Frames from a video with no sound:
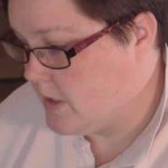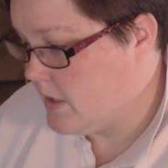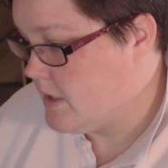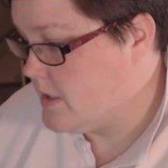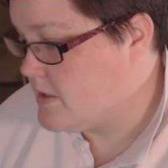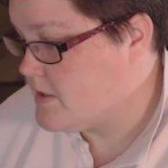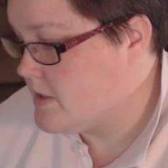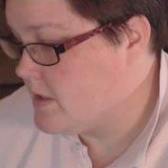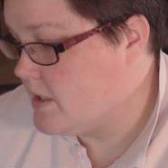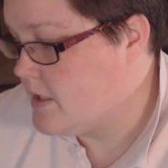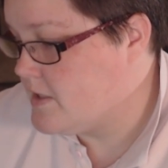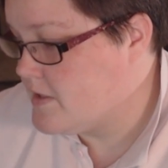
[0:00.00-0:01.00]
And
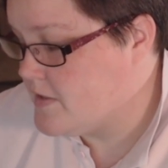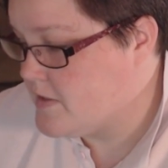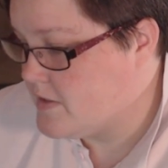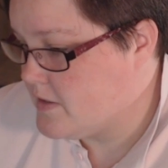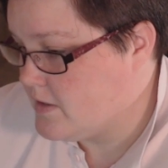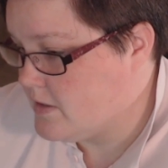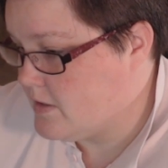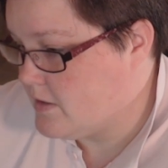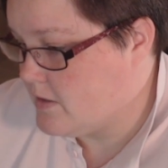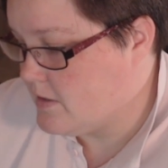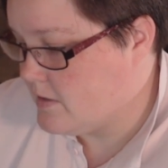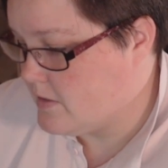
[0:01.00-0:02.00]
let's
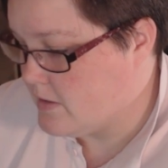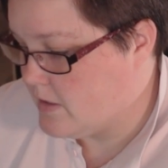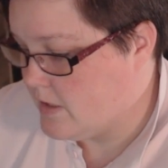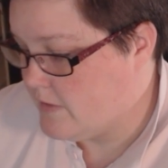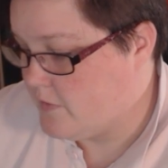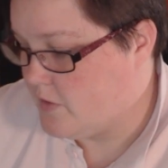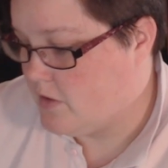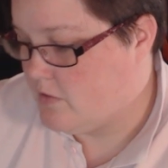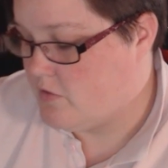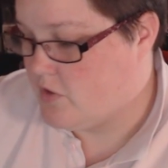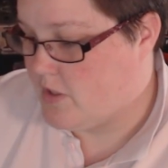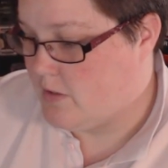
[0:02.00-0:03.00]
have a go,
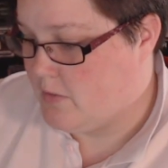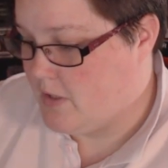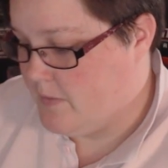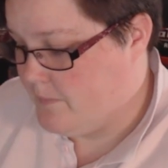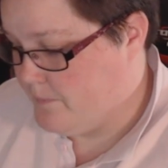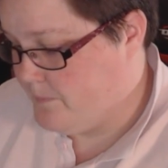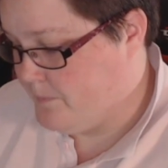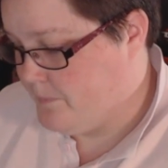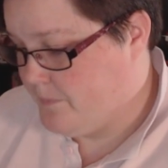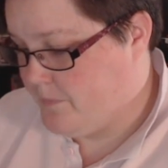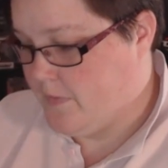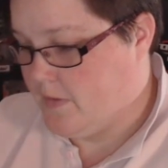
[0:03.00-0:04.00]
shall we?
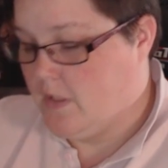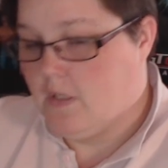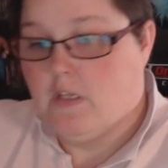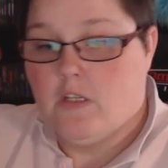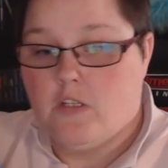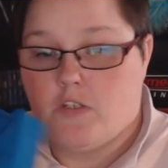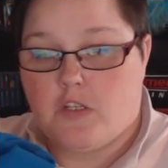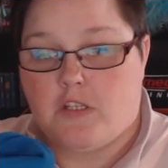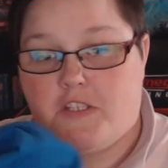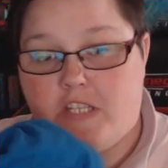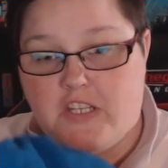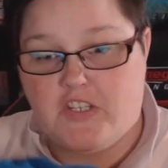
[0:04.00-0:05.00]
So
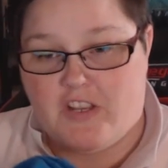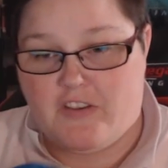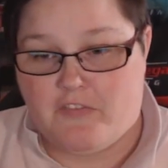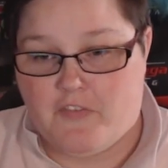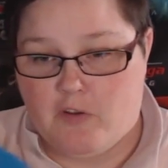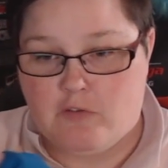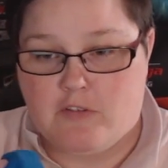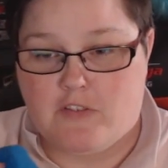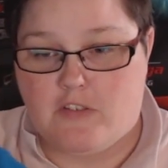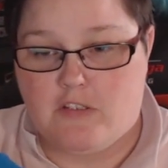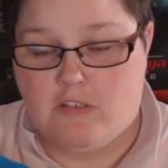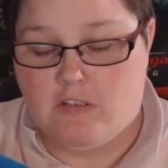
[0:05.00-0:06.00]
the t-shirt
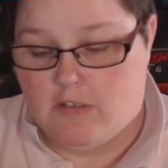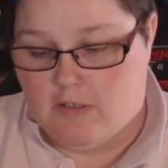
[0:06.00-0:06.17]
feels